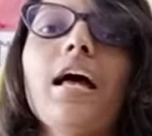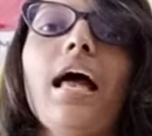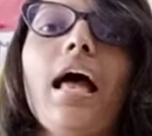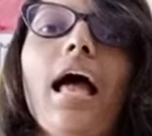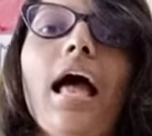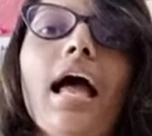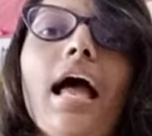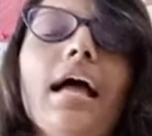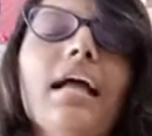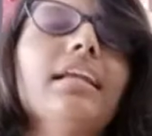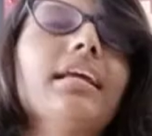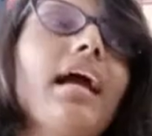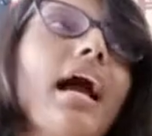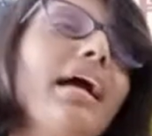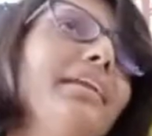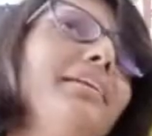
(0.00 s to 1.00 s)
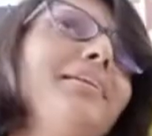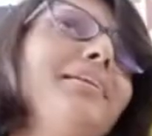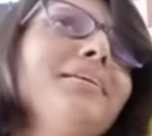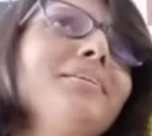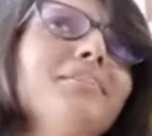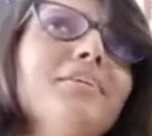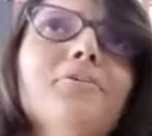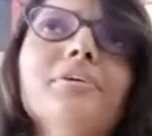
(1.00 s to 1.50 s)
And
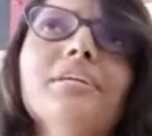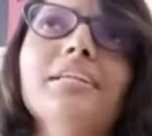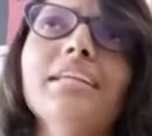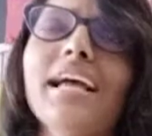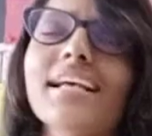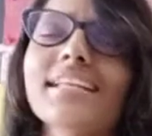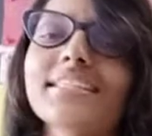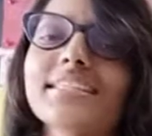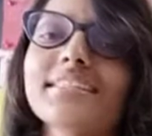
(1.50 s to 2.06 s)
kinetic theory, yes,